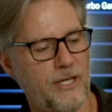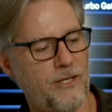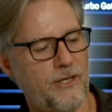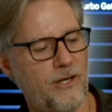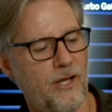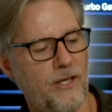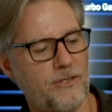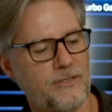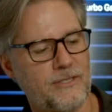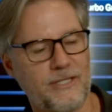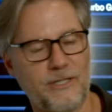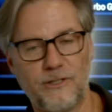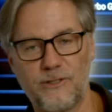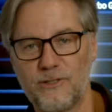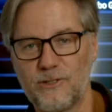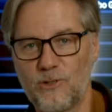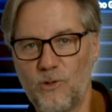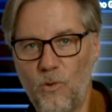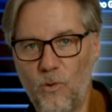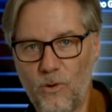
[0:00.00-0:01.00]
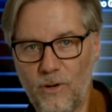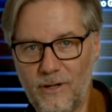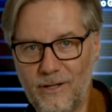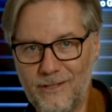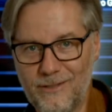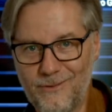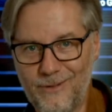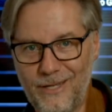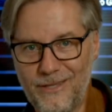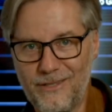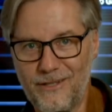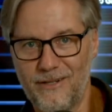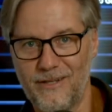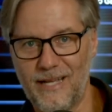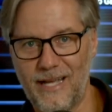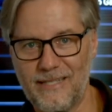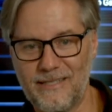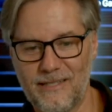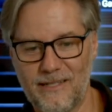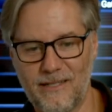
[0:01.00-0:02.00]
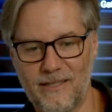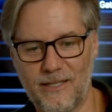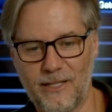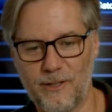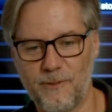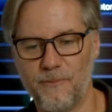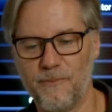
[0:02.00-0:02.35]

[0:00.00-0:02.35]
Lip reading: You can also see your score is right there, nice and clear.